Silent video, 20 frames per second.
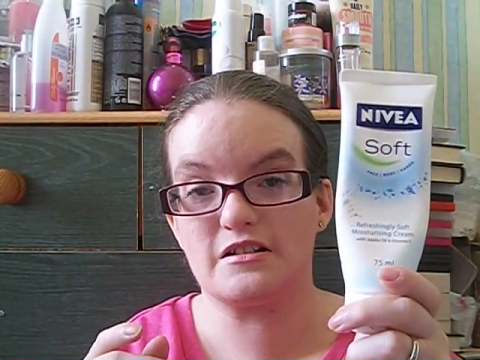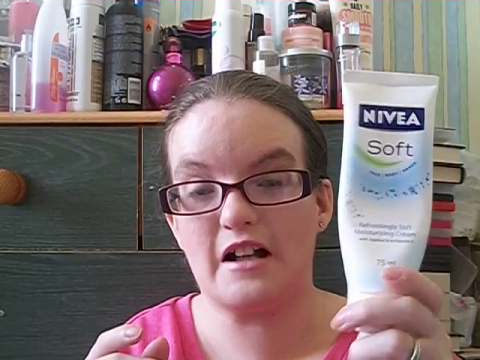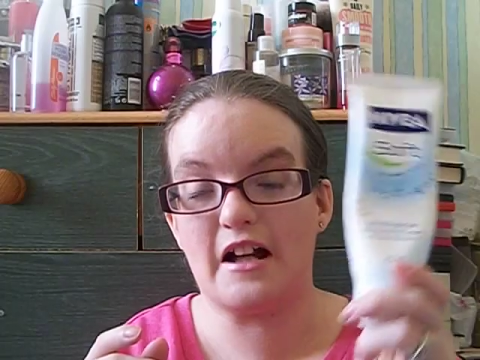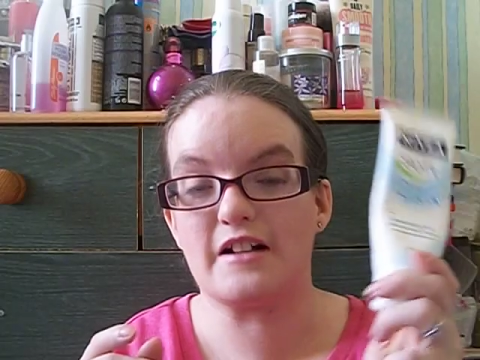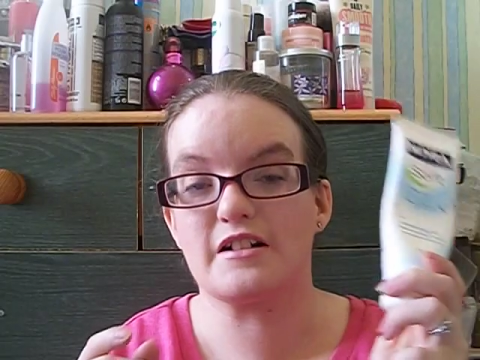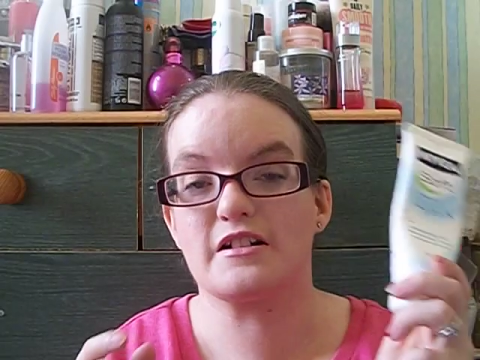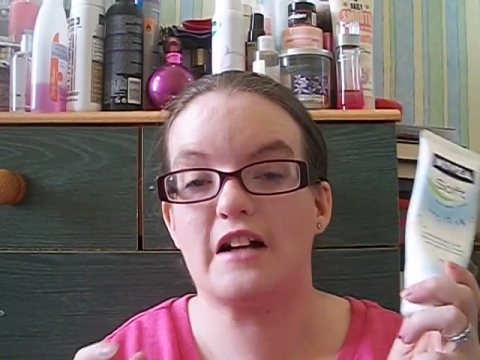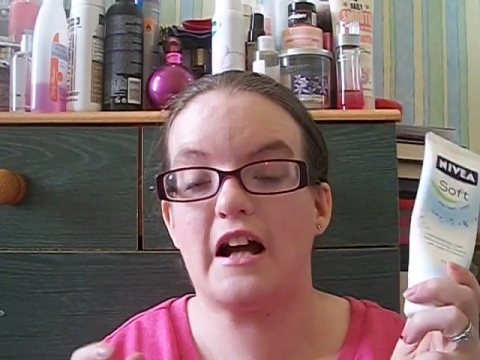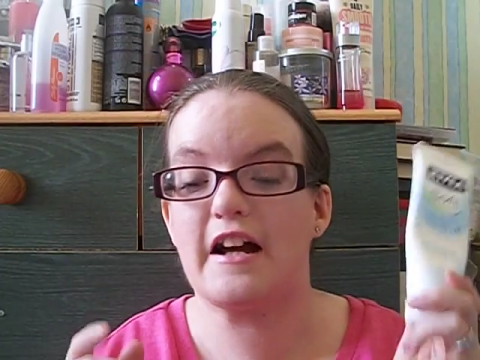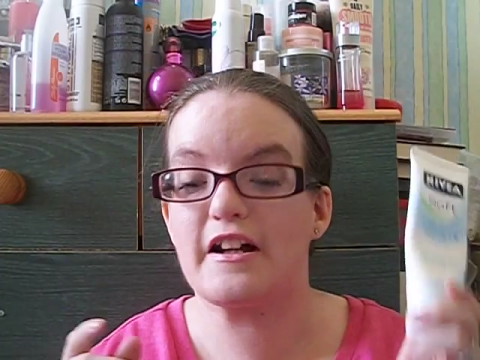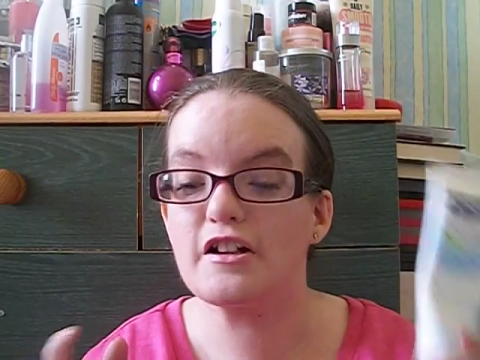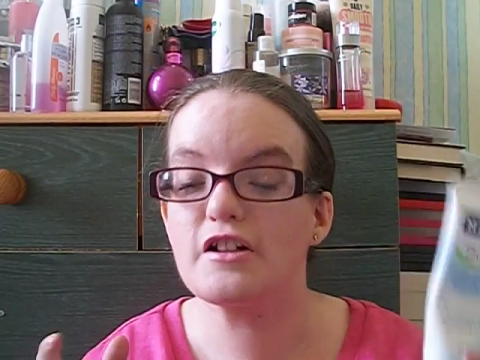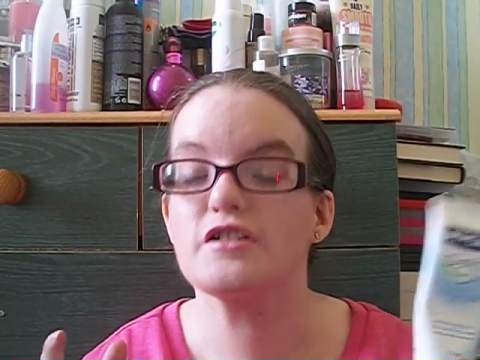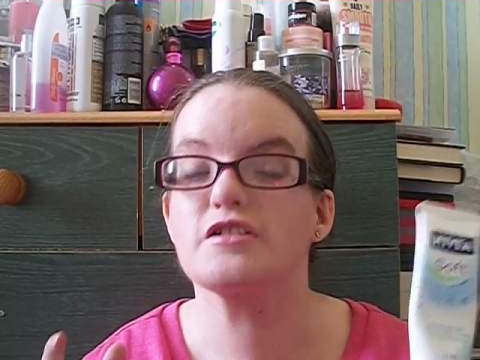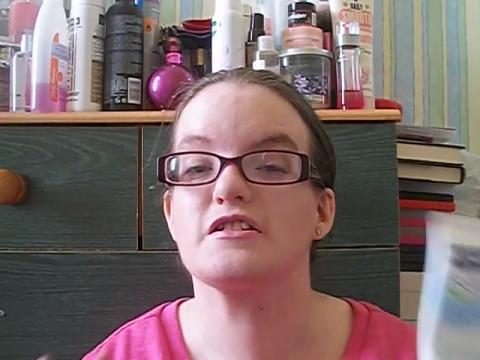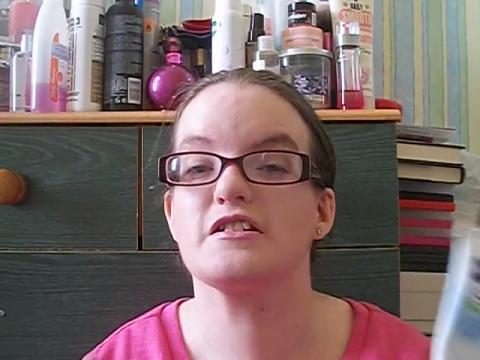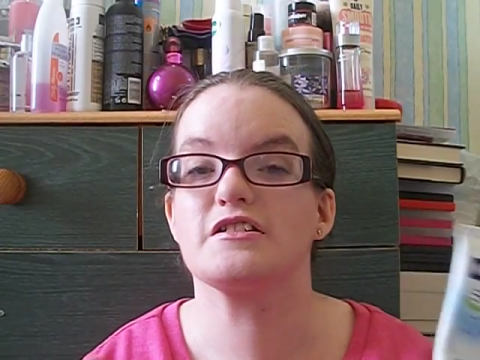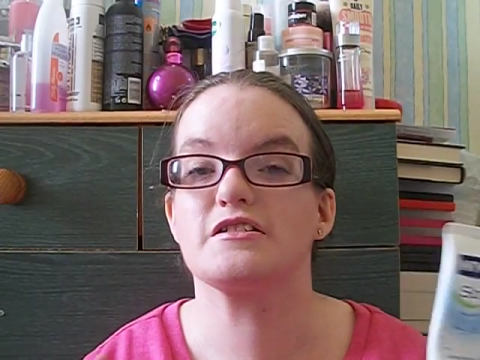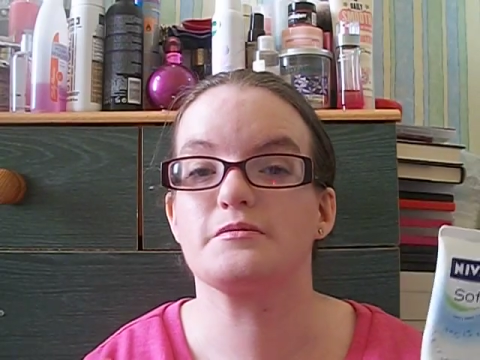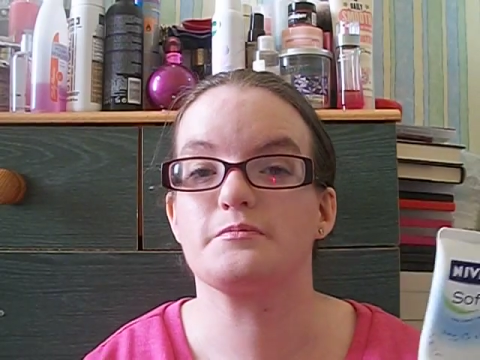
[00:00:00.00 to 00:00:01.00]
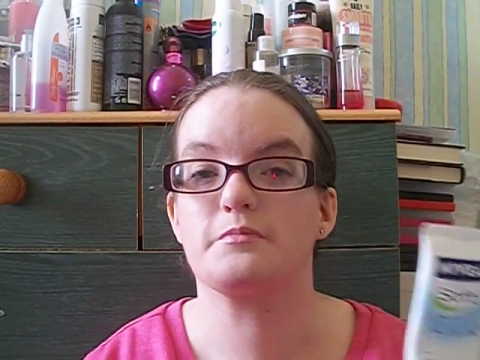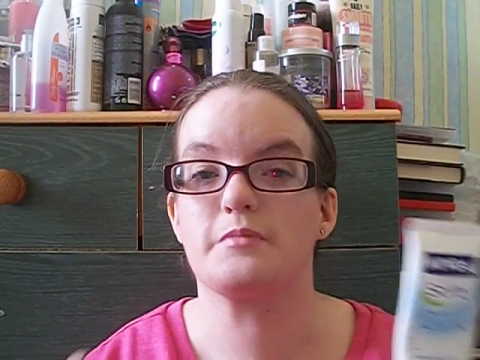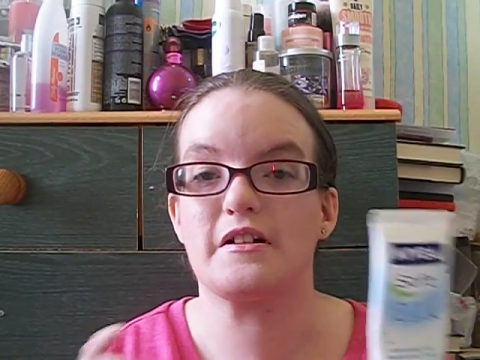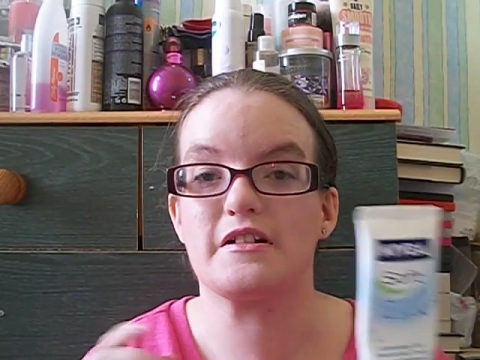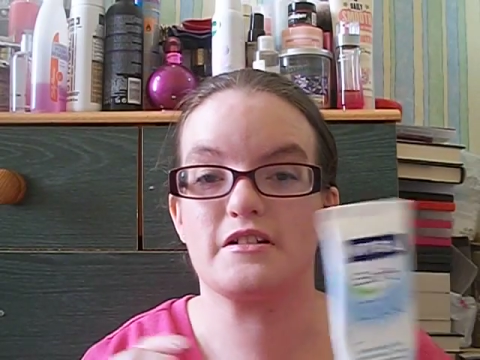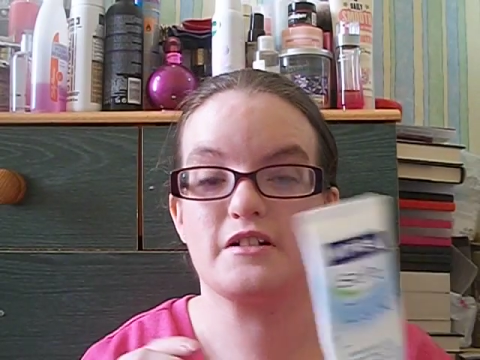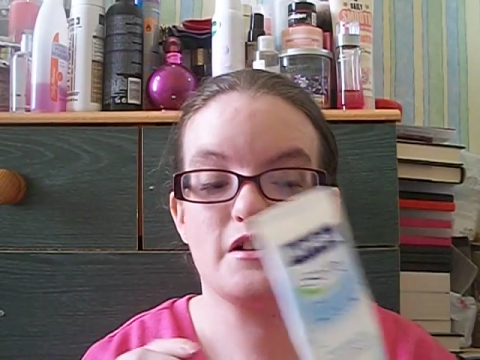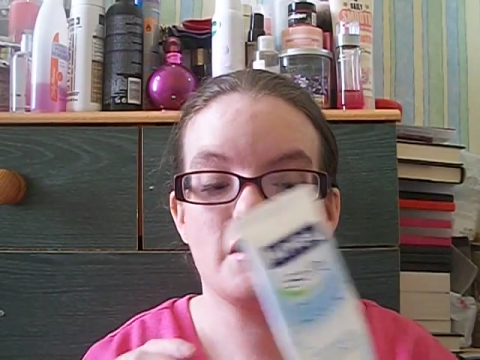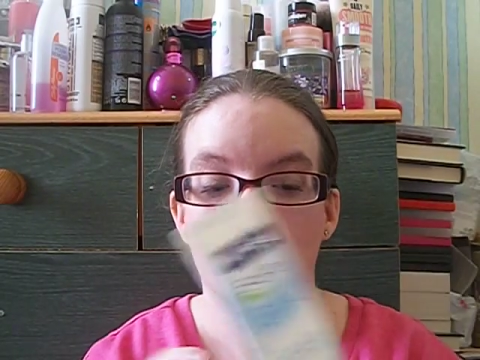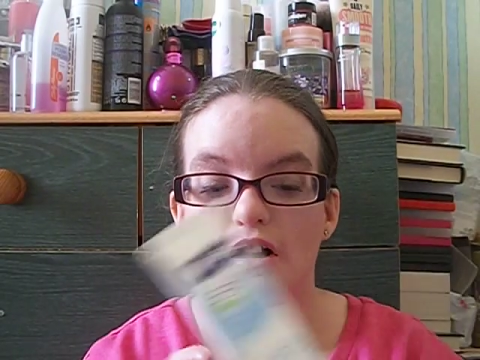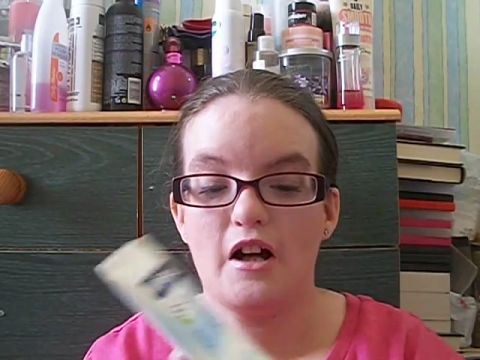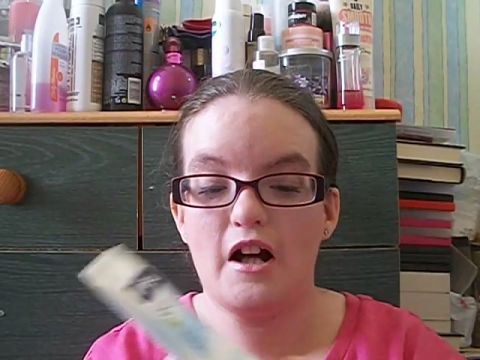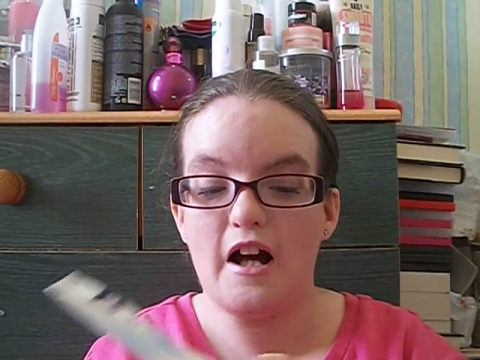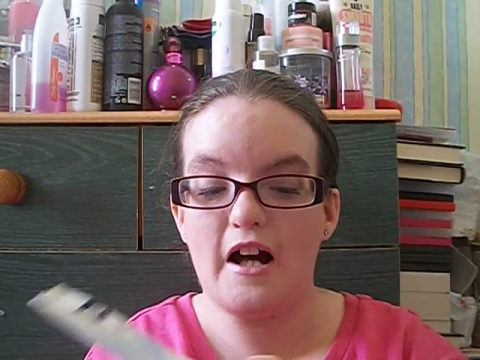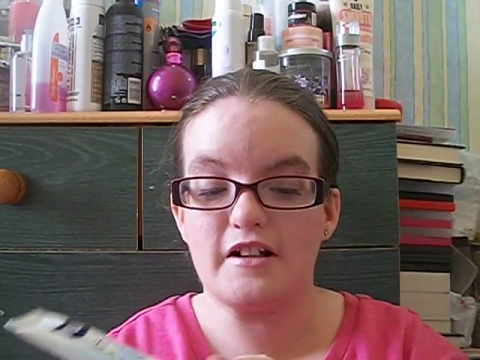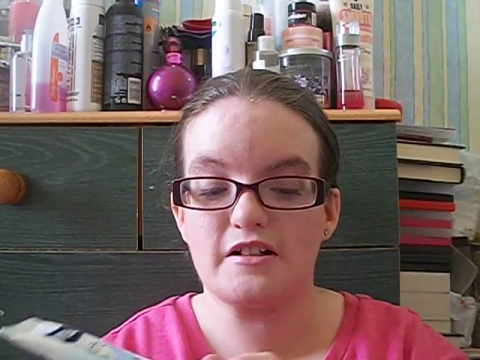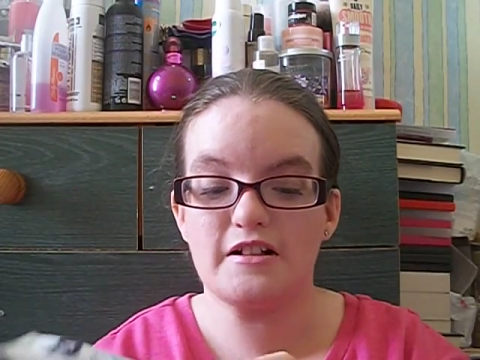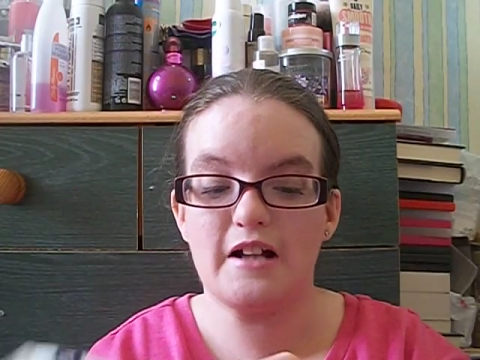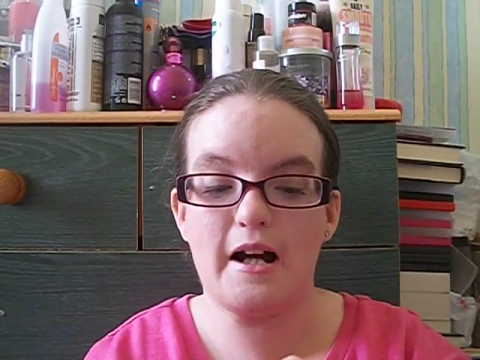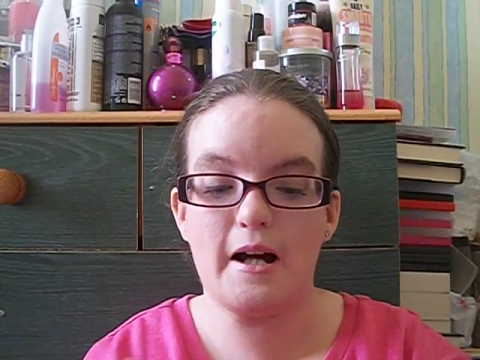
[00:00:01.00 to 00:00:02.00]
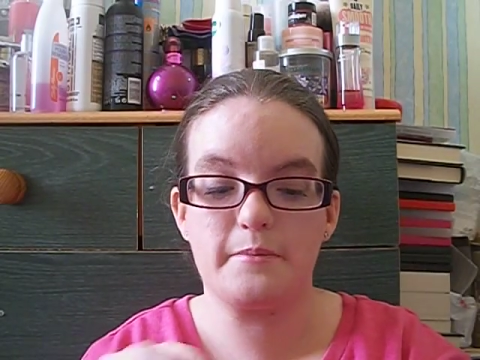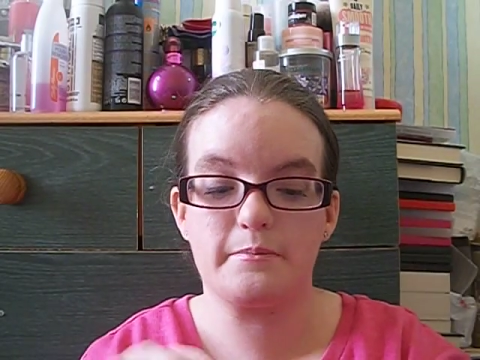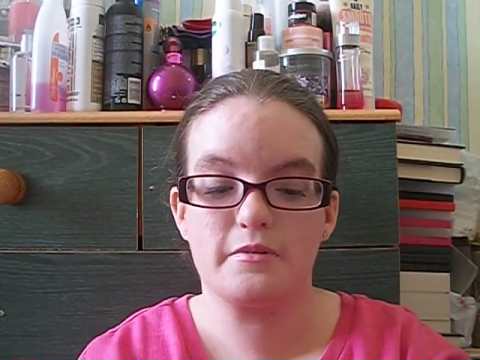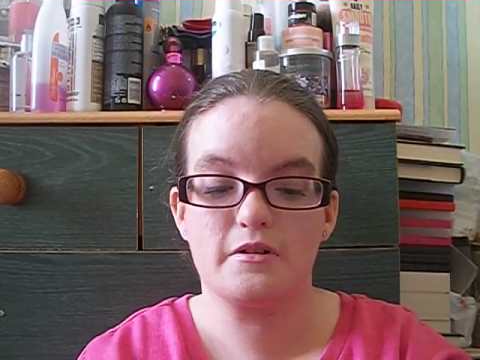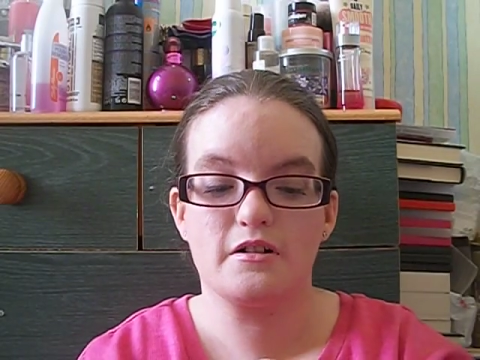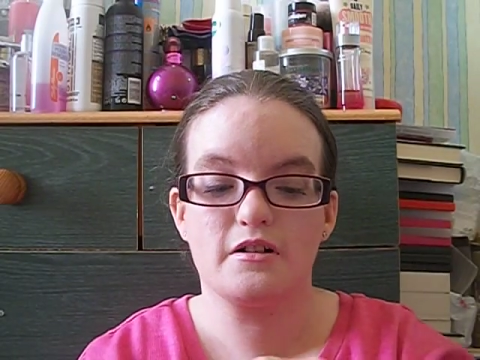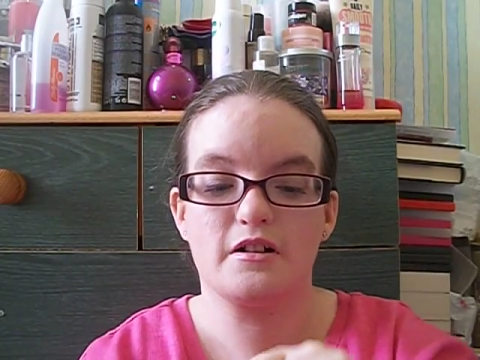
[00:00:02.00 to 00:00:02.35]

and I use this with a dab,